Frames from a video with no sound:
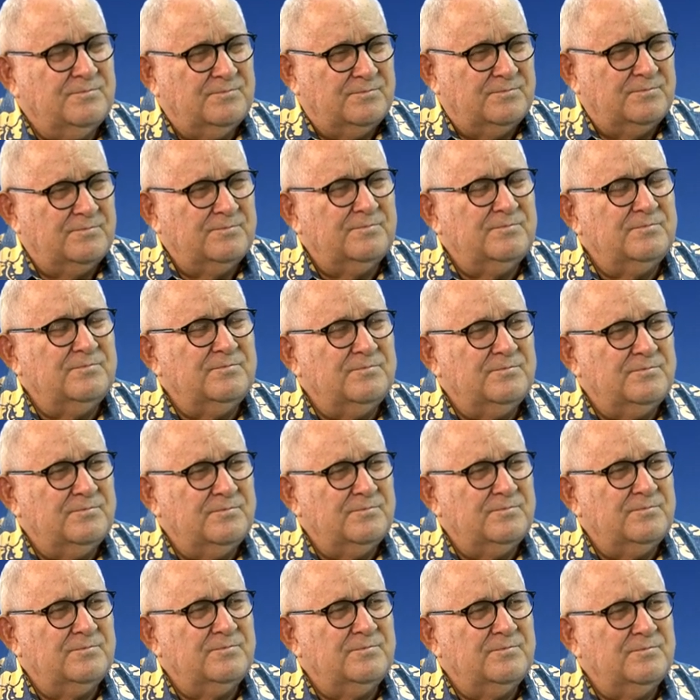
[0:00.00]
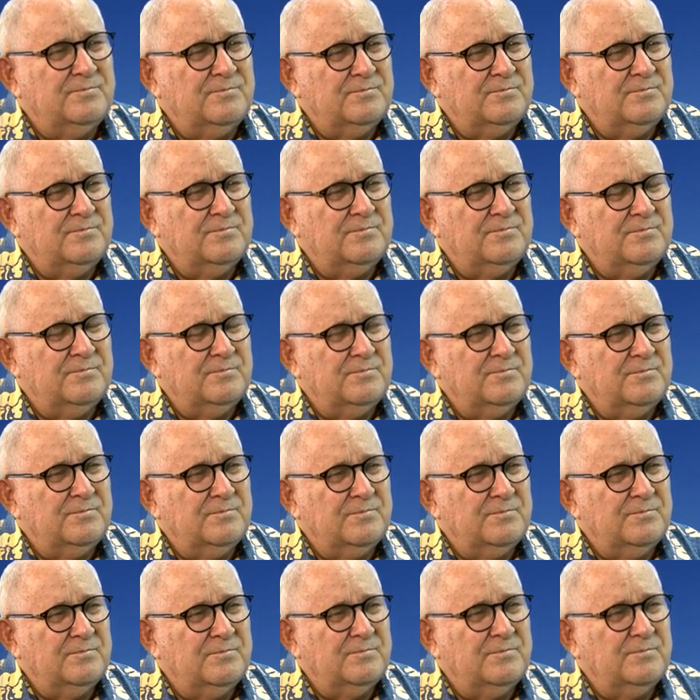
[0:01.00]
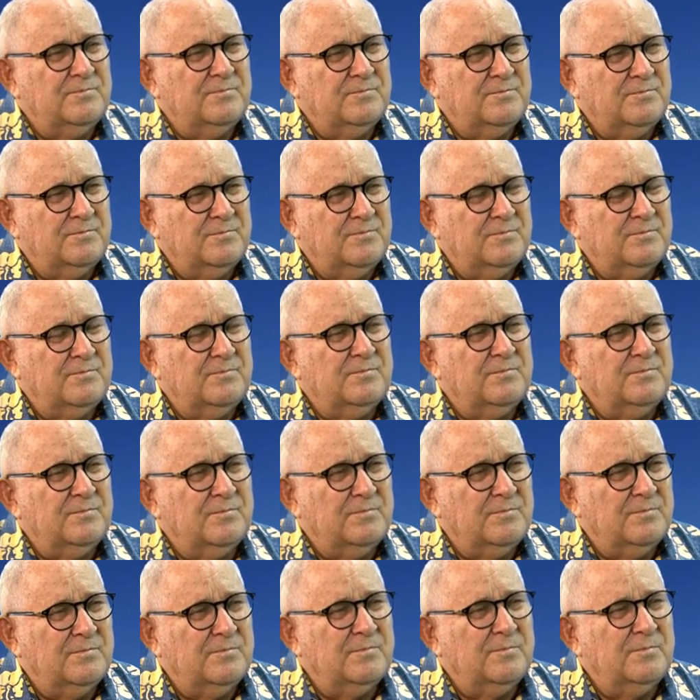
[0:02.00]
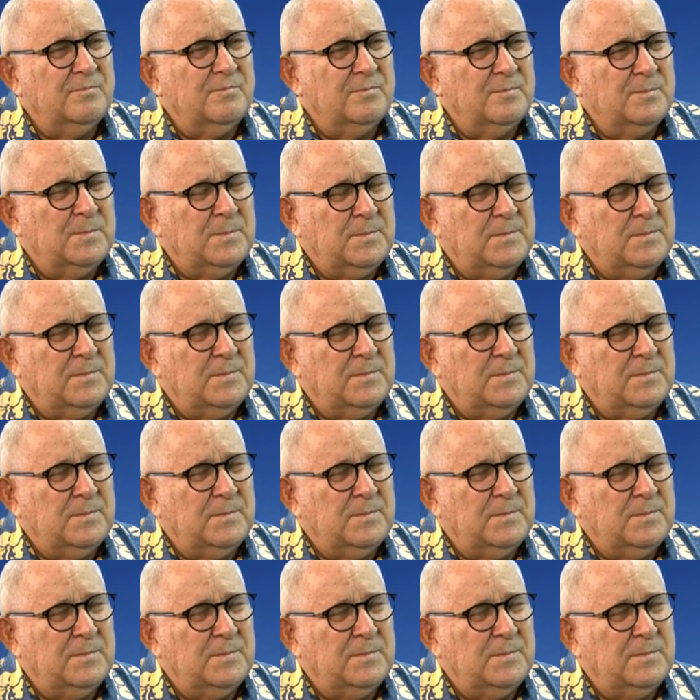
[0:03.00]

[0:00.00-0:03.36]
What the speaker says: [no speech]